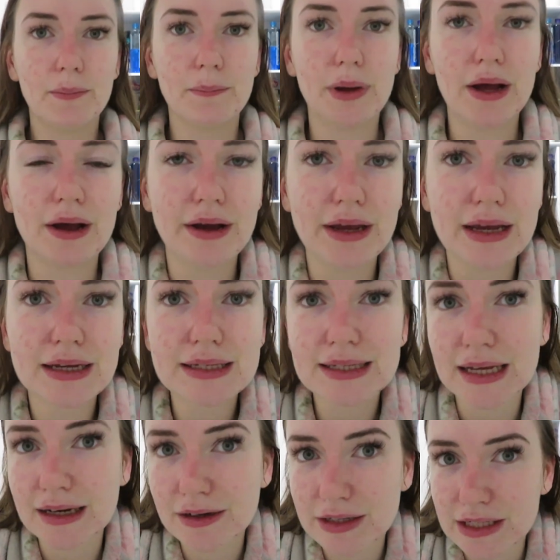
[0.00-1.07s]
My
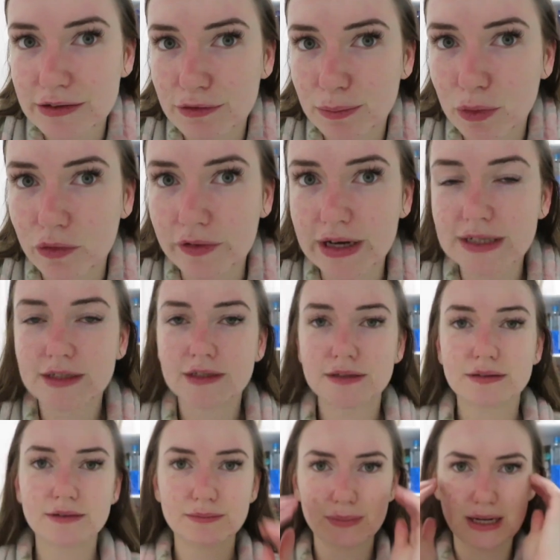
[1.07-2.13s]
skin looks even more red.
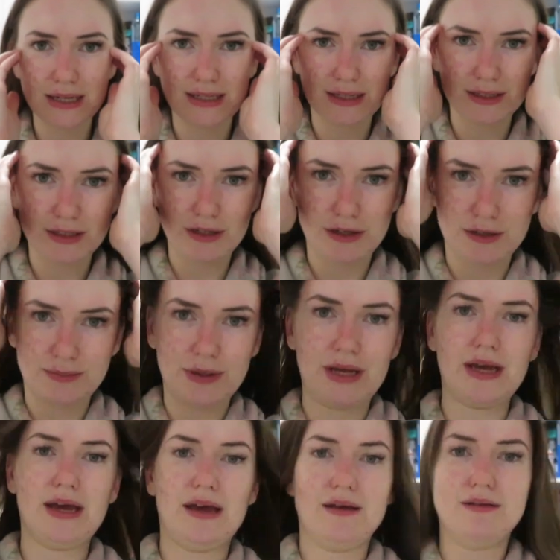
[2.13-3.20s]
Please excuse my
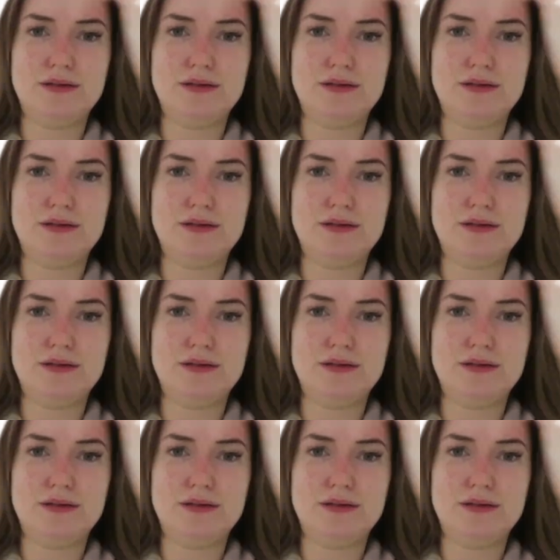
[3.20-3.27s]
hair.